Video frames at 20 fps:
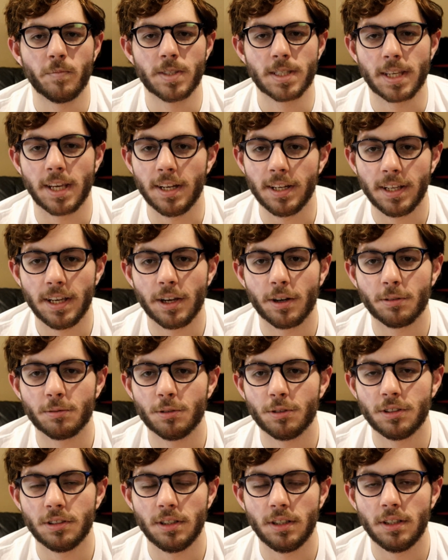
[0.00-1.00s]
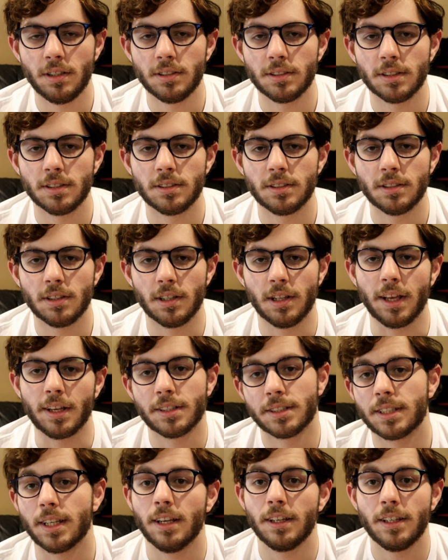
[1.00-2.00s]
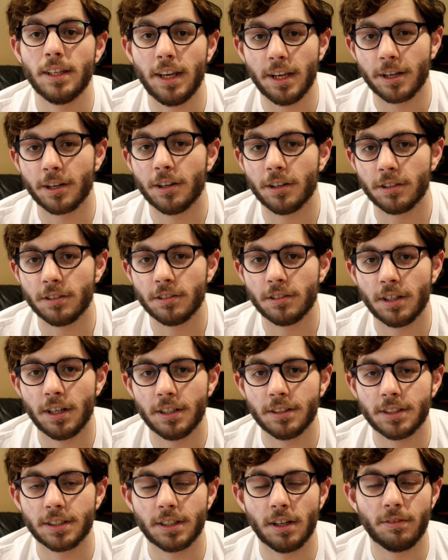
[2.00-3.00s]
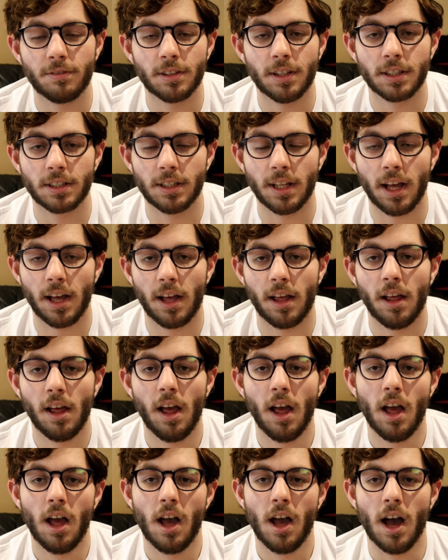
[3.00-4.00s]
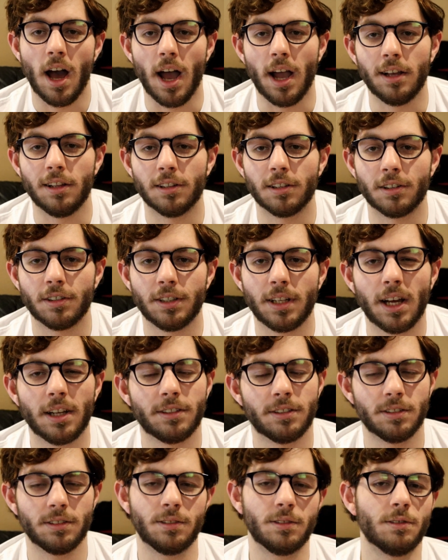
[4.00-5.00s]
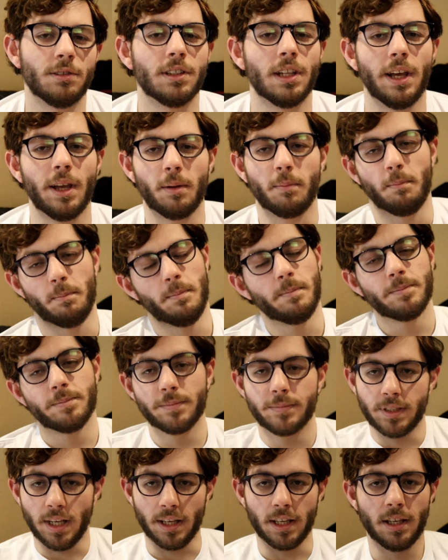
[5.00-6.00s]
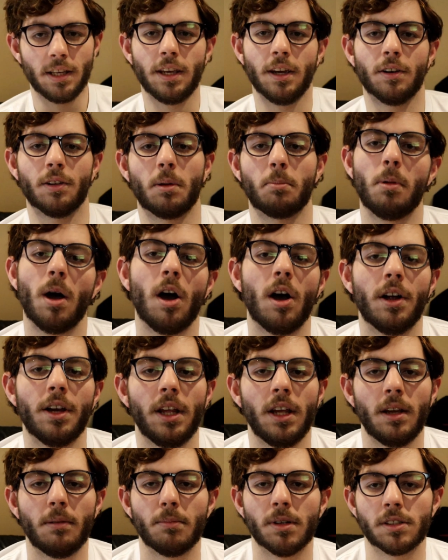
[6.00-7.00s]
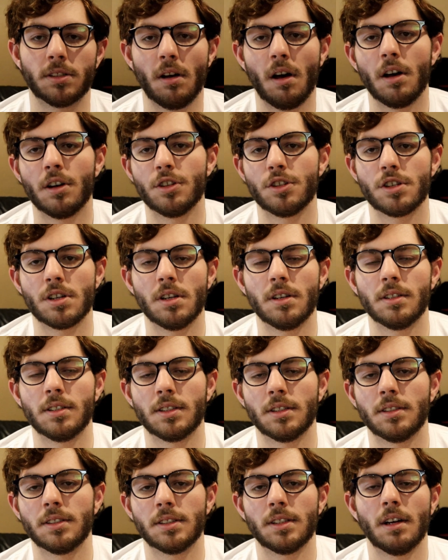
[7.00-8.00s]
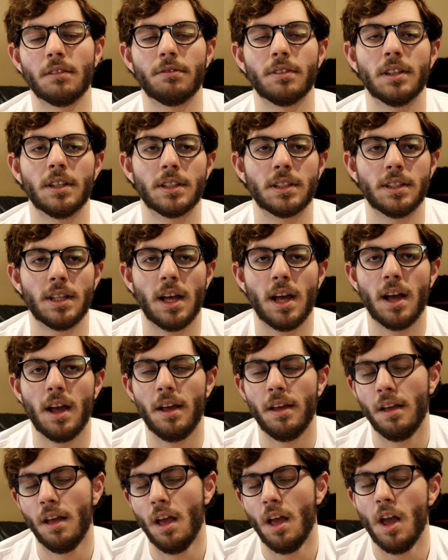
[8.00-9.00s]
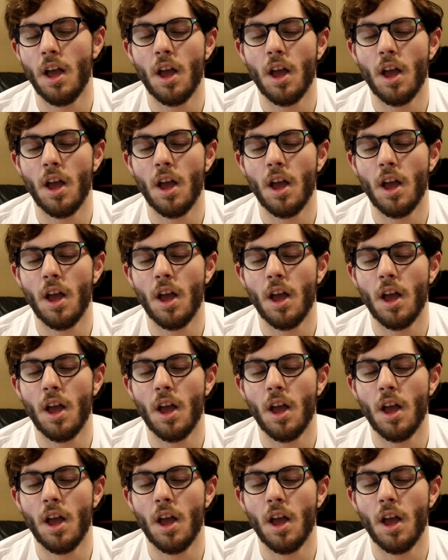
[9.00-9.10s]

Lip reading: skincare routines and like skincare and stuff like that. I learned how to do like taking care of the body, massages and stuff like that.